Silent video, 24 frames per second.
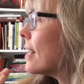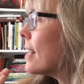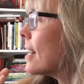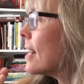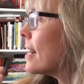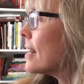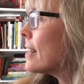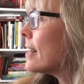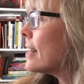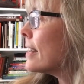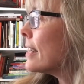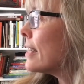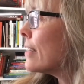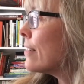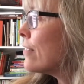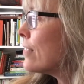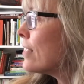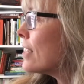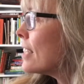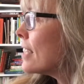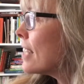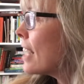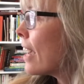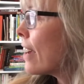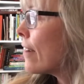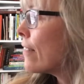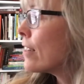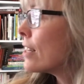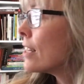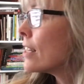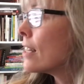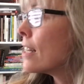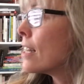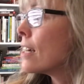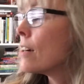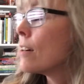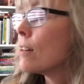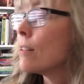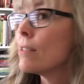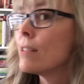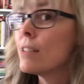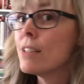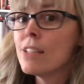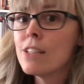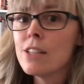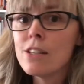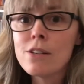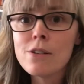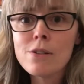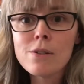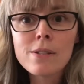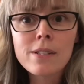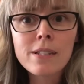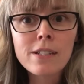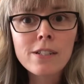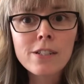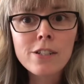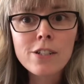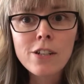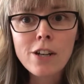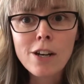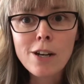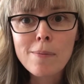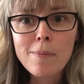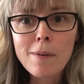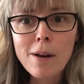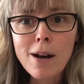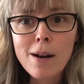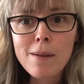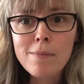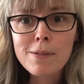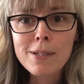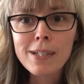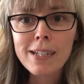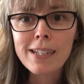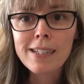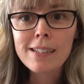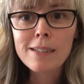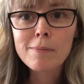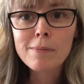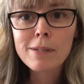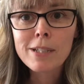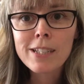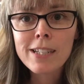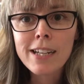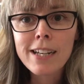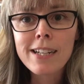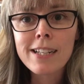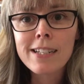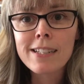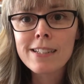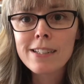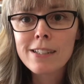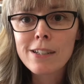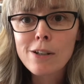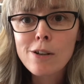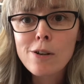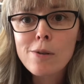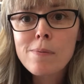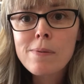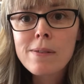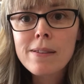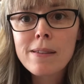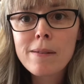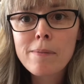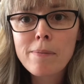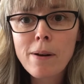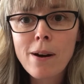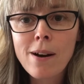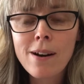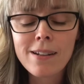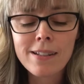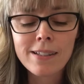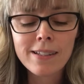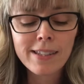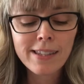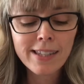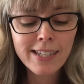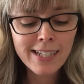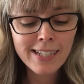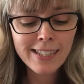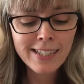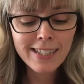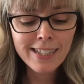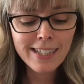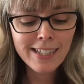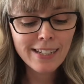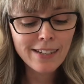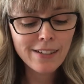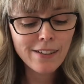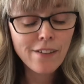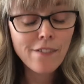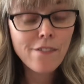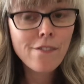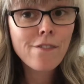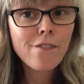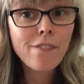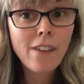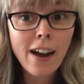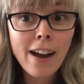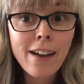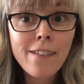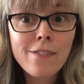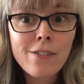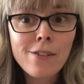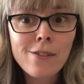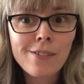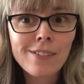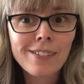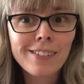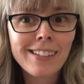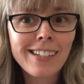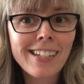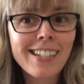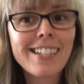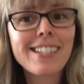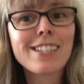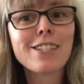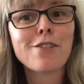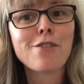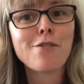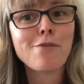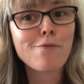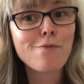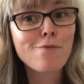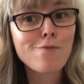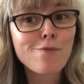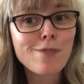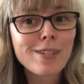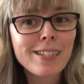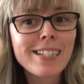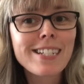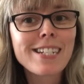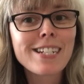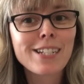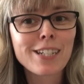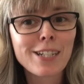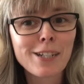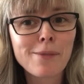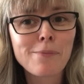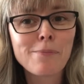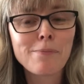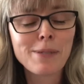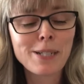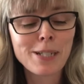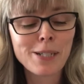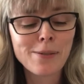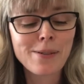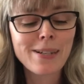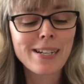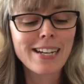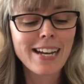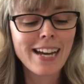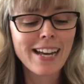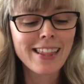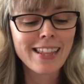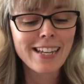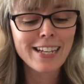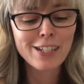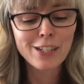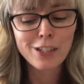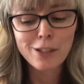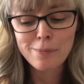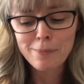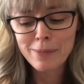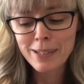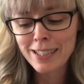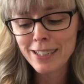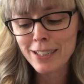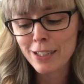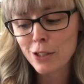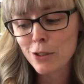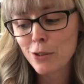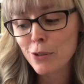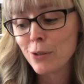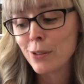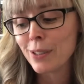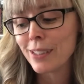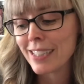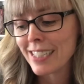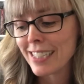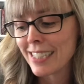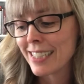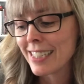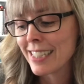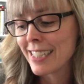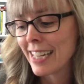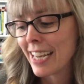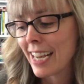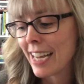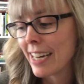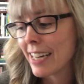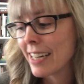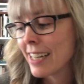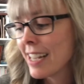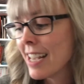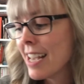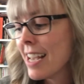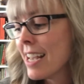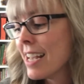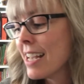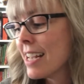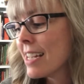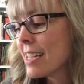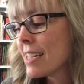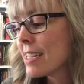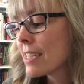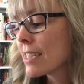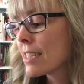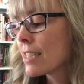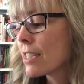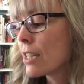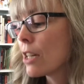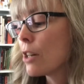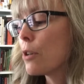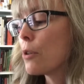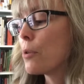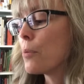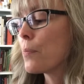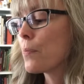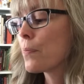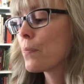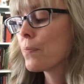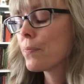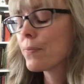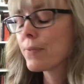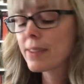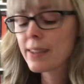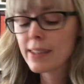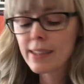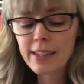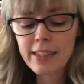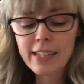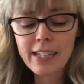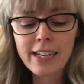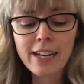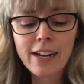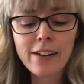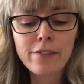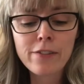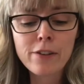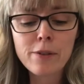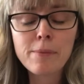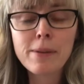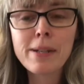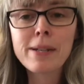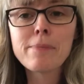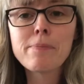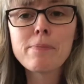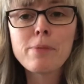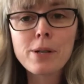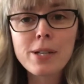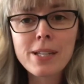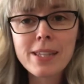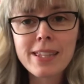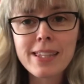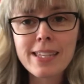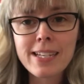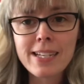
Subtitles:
lifting heavy loads, using sharp objects, machetes to open the pods, things that 5-year-old kids really shouldn't be doing, and they should be in school instead. So the government put